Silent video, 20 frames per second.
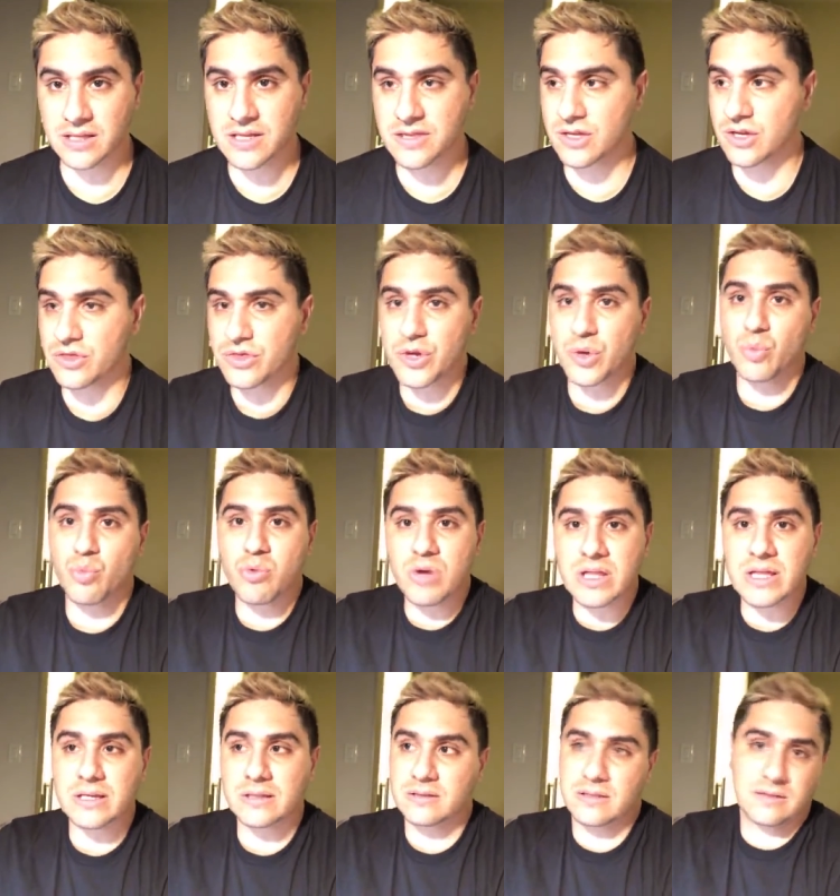
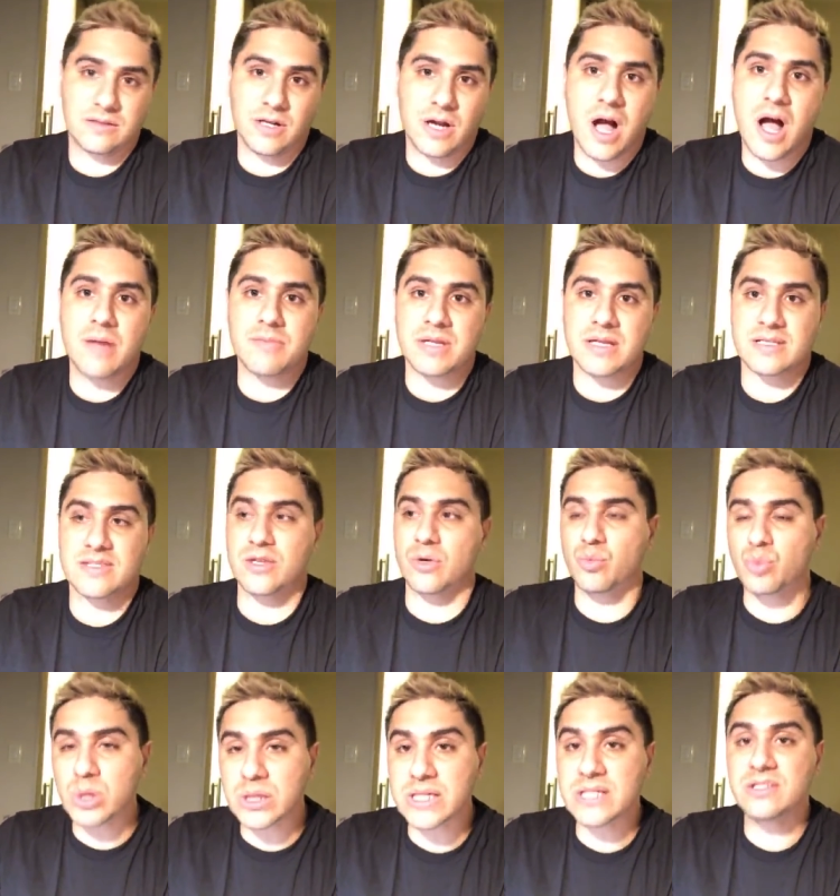They're communists. They're
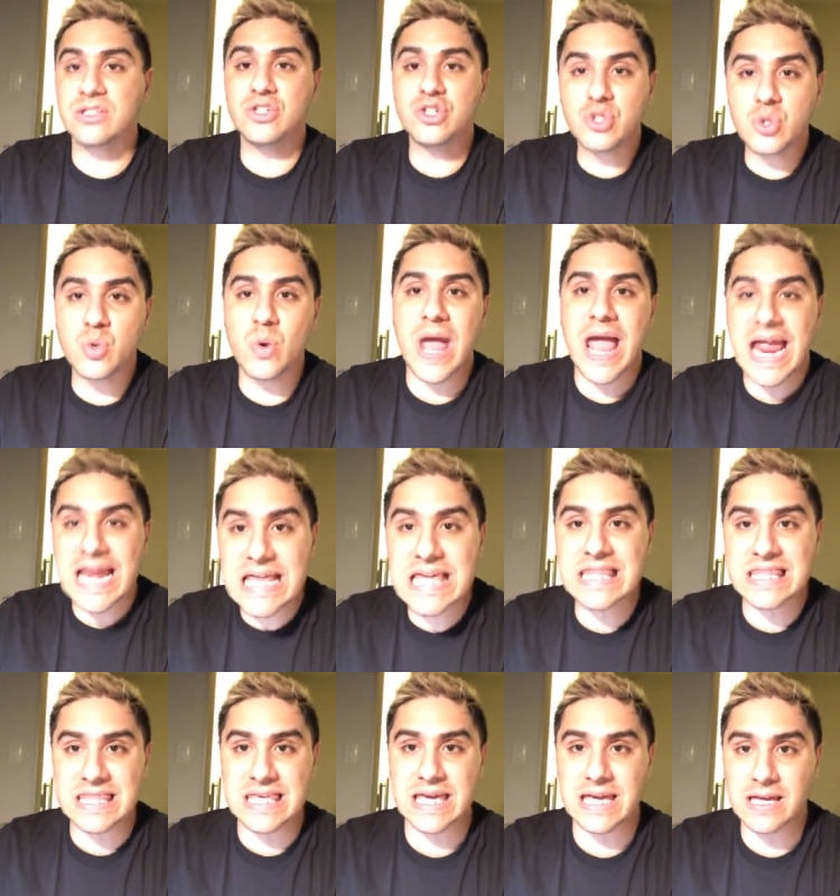willing to do
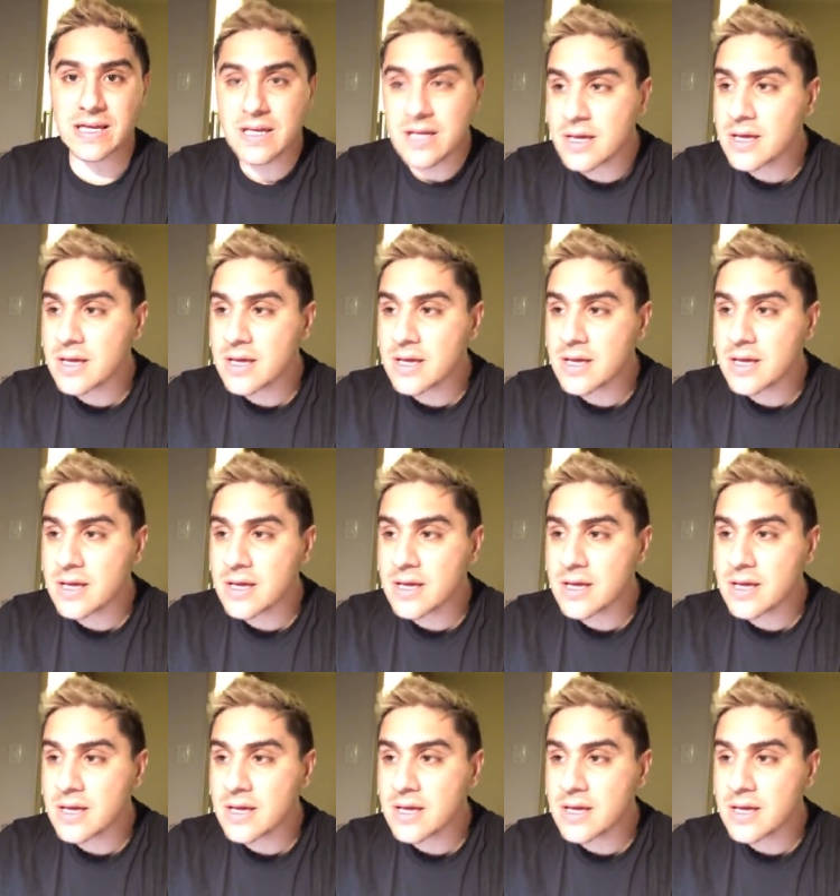anything